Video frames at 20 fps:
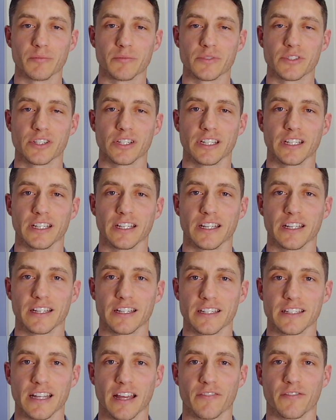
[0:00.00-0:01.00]
She
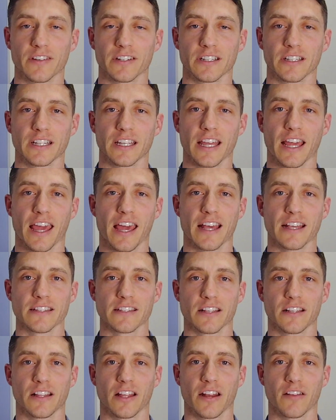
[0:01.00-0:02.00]
definitely
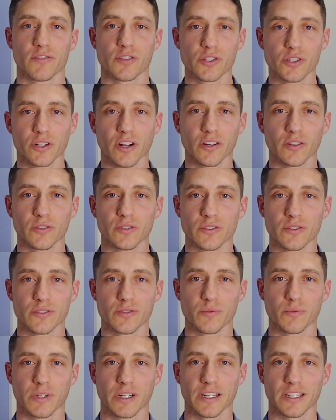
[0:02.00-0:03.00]
has a lot of
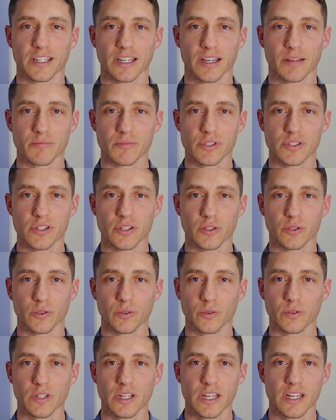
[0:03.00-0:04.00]
struggles when it comes
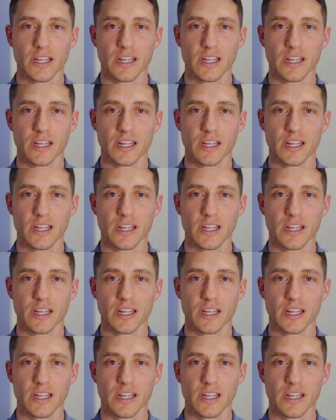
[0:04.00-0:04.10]
to